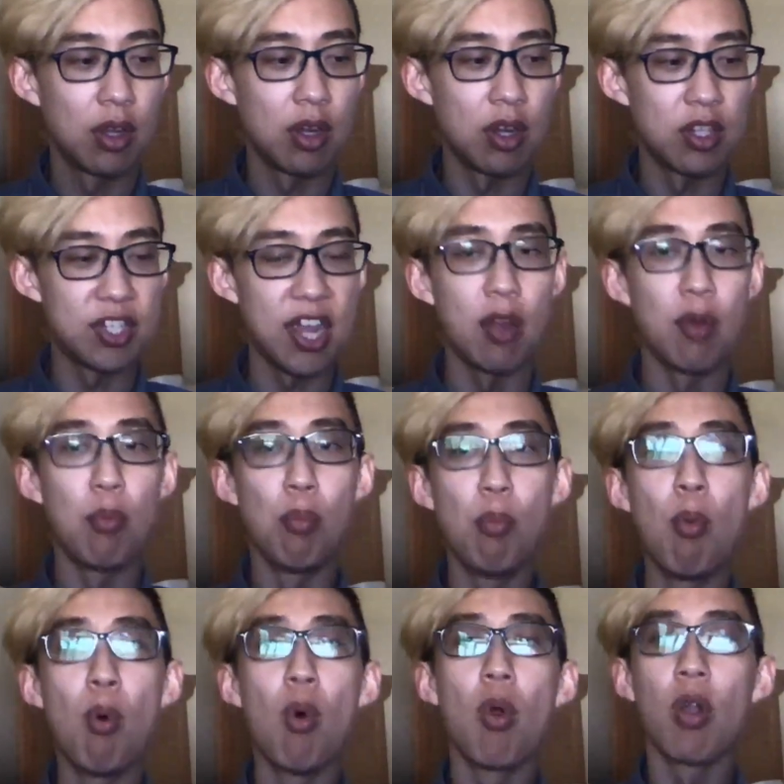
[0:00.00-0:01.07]
going to sound
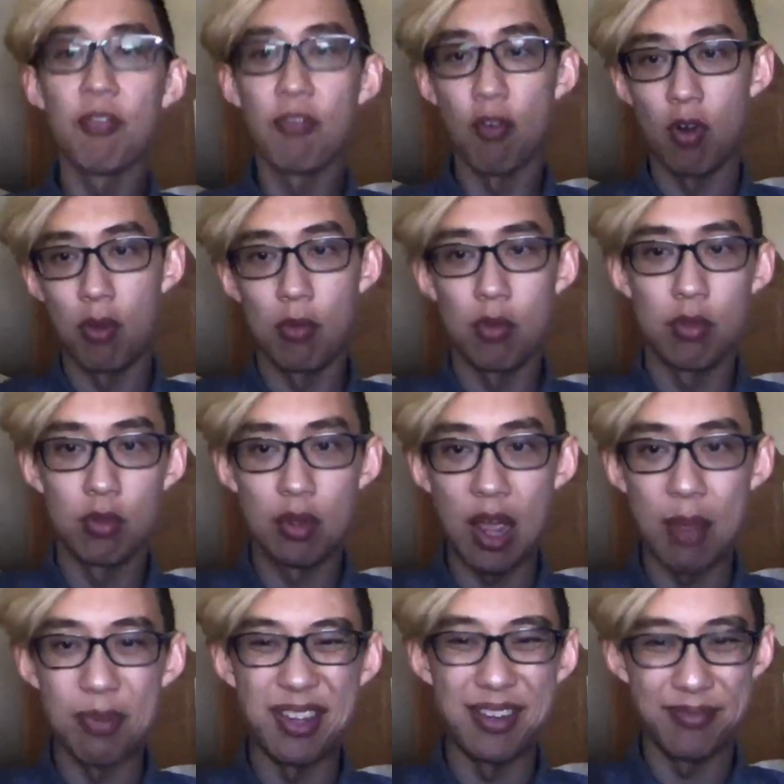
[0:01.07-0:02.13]
more formal.
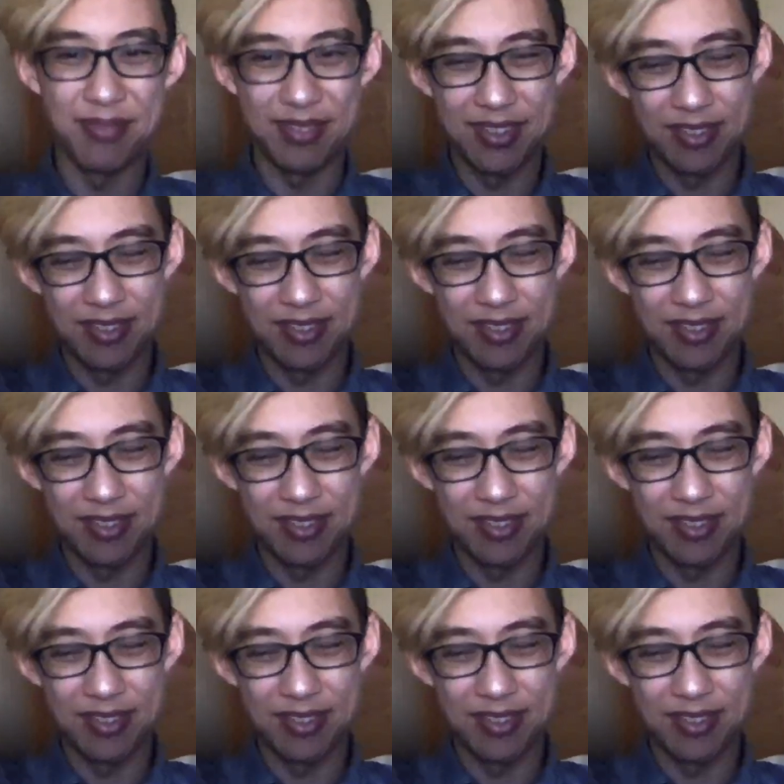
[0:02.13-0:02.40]
I mean,